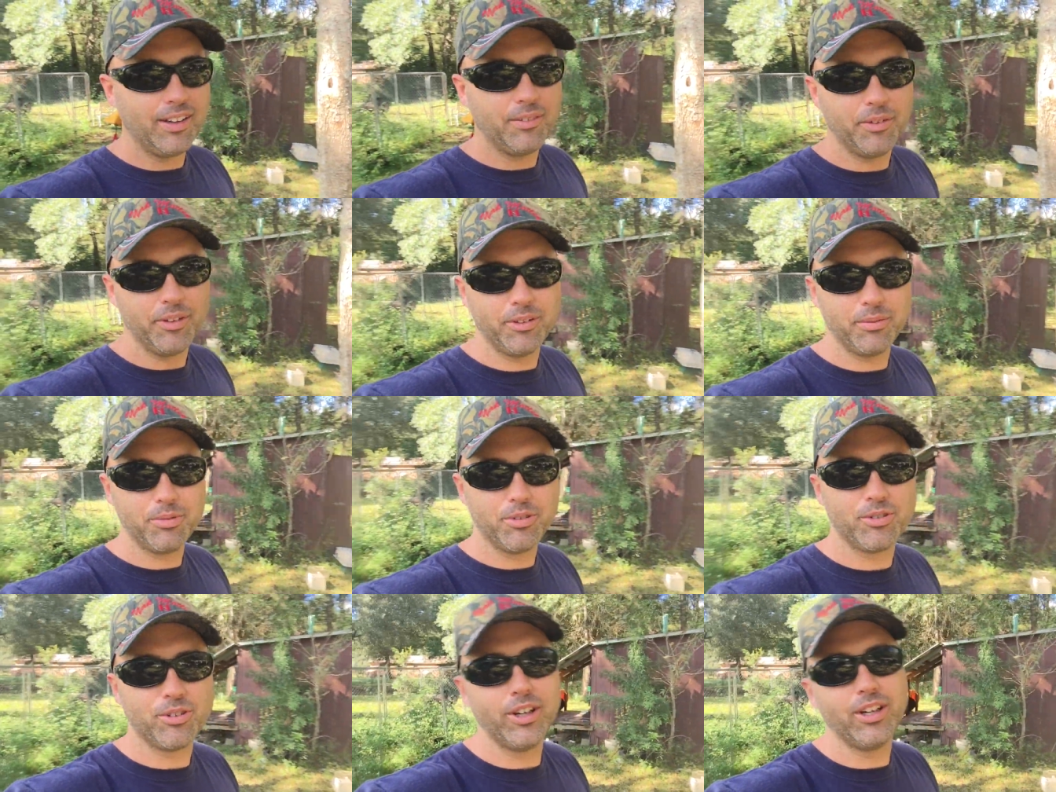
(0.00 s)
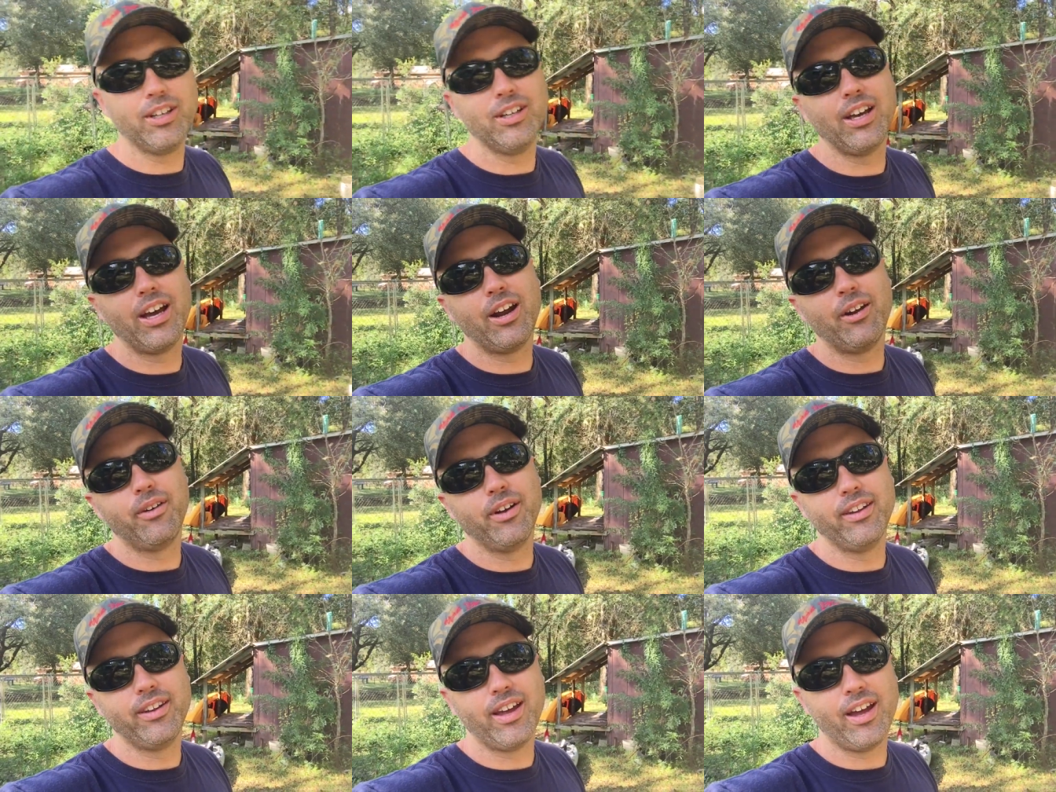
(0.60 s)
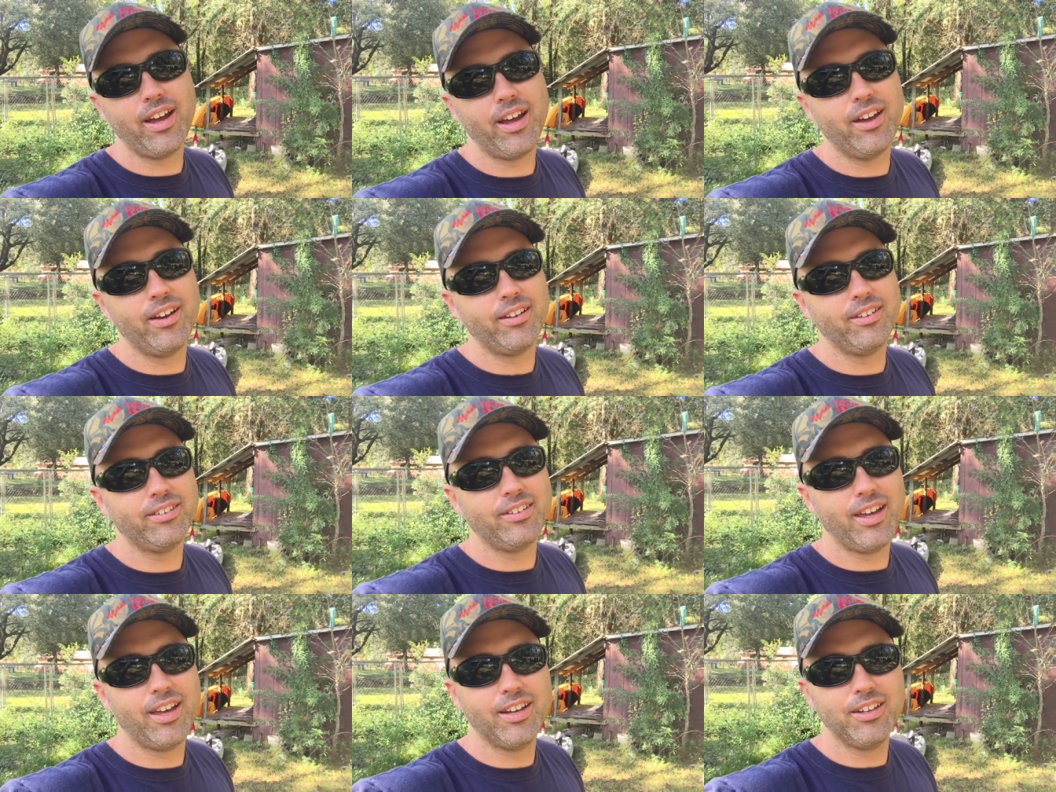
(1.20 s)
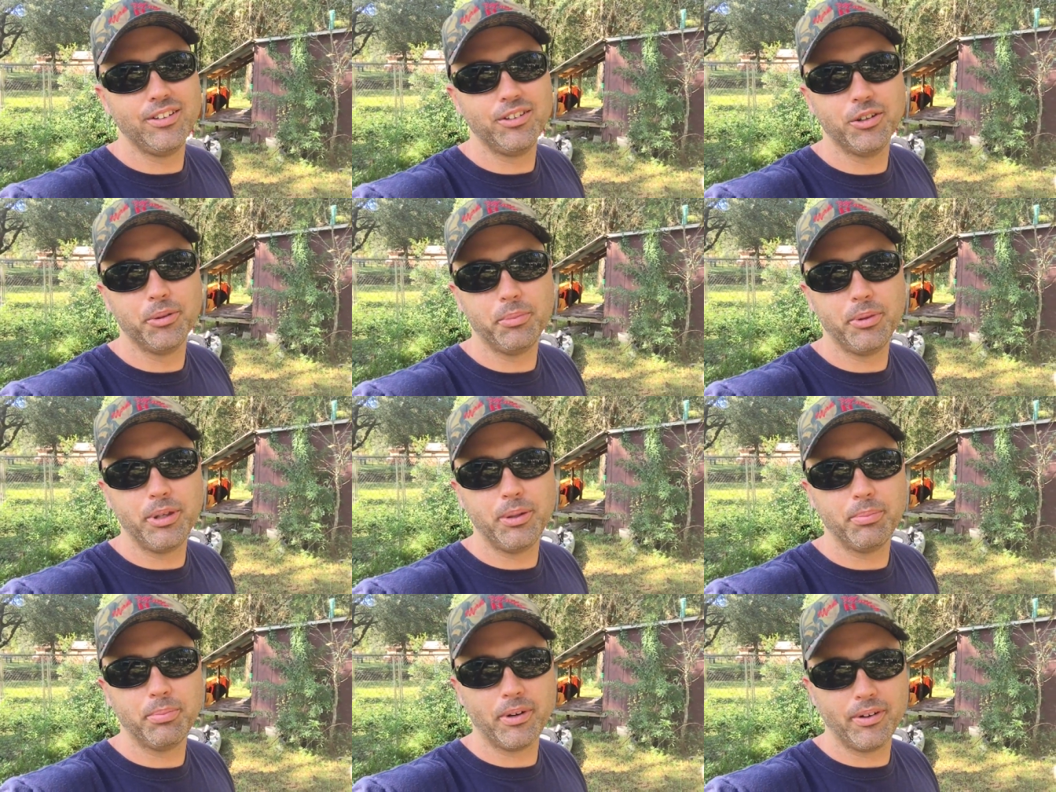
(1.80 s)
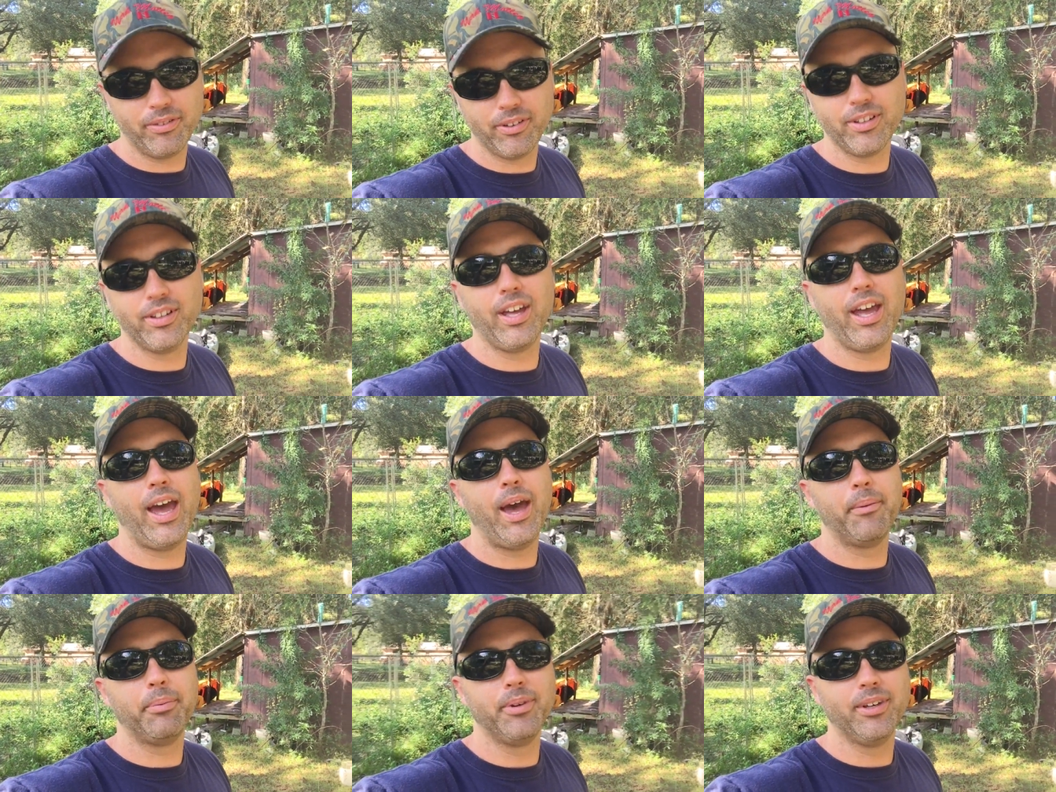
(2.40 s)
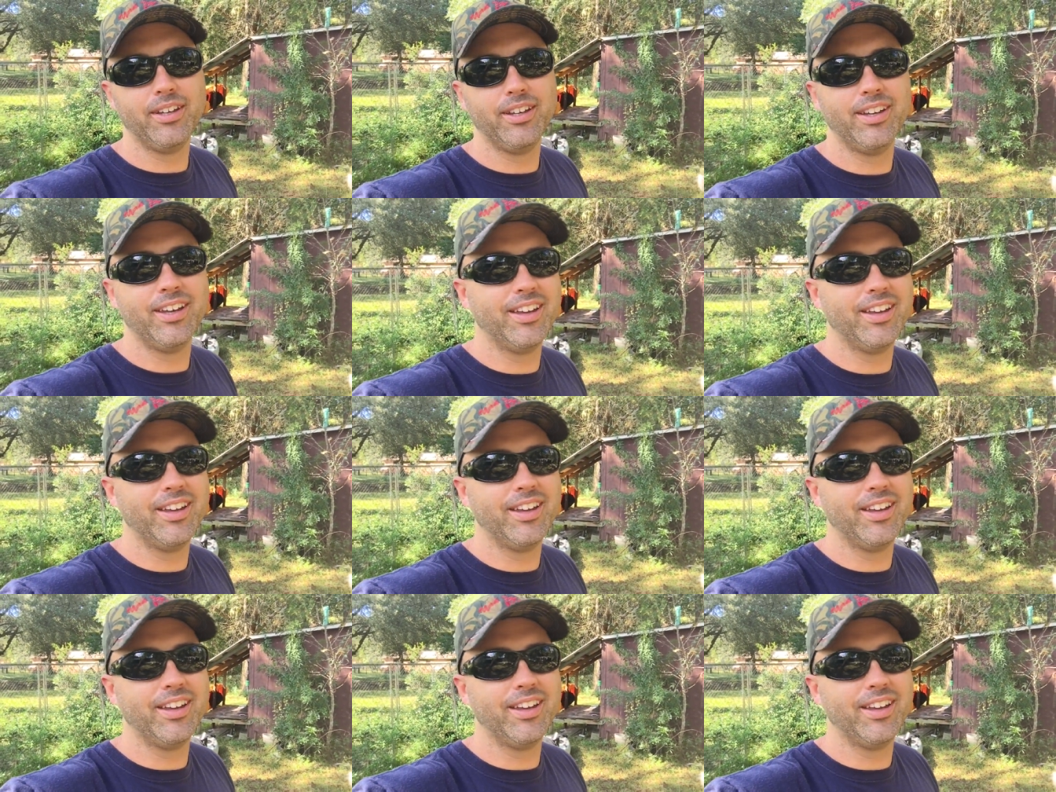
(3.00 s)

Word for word: with some string you got around the house and you'll be perfectly happy.